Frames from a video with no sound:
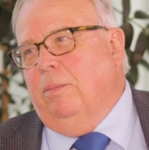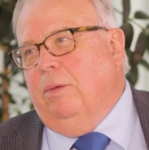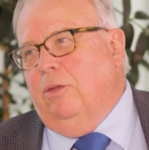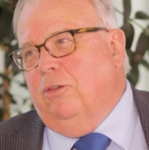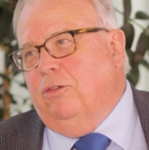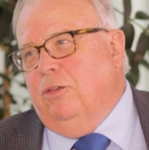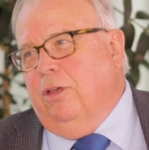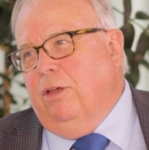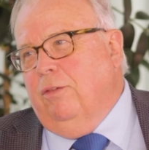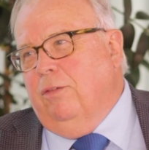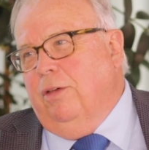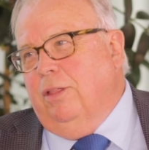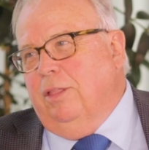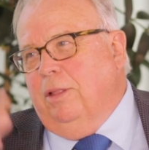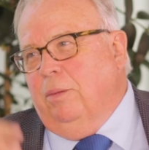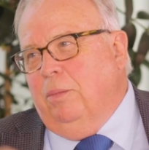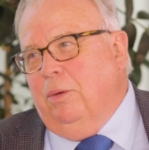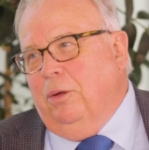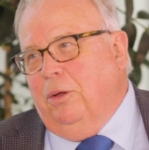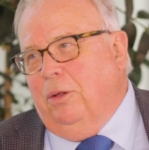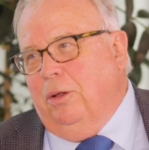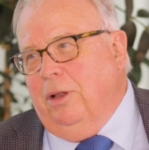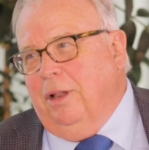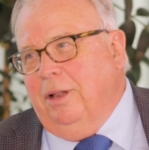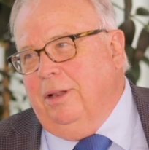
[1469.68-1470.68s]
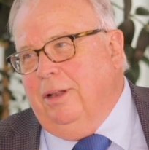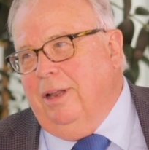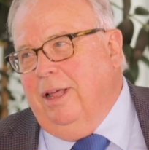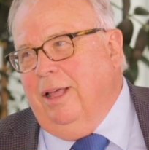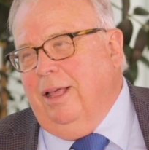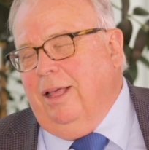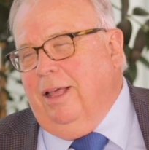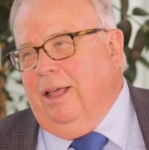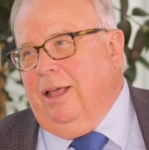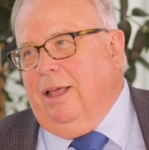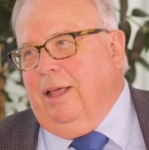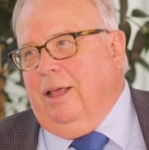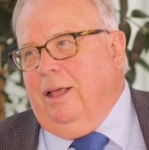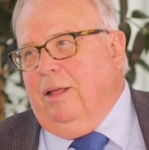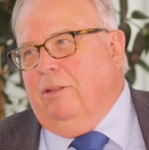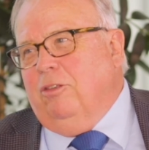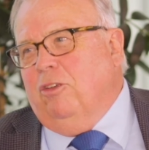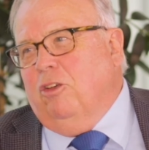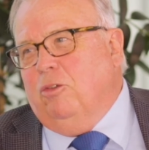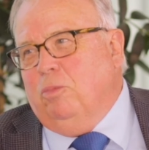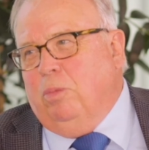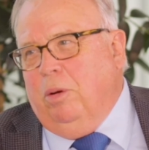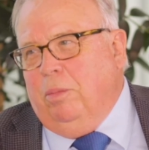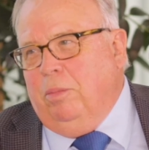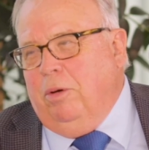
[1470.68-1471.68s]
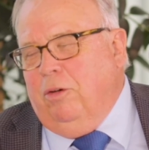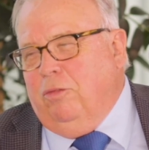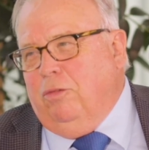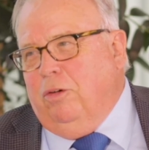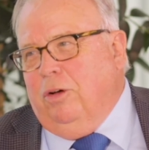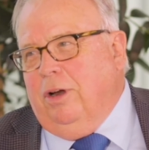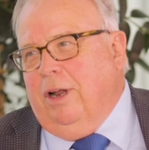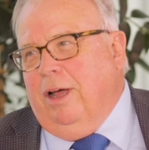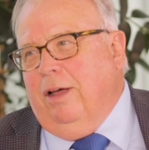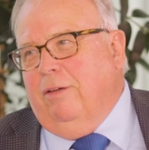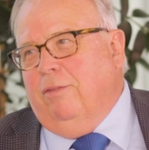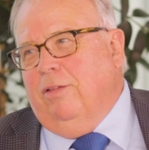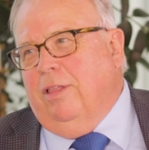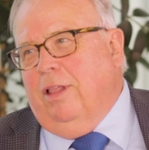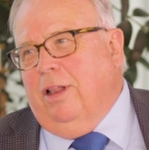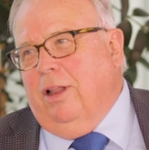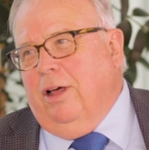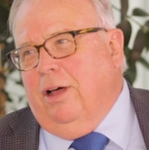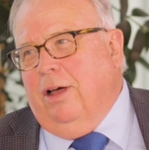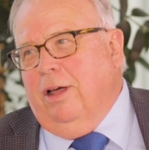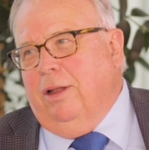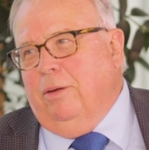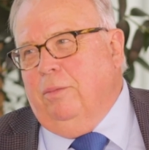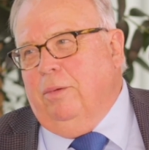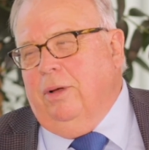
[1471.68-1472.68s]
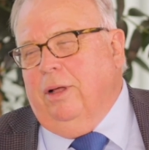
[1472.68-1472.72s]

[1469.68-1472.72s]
be serving the ball and mm -hmm. just put my foot over the line.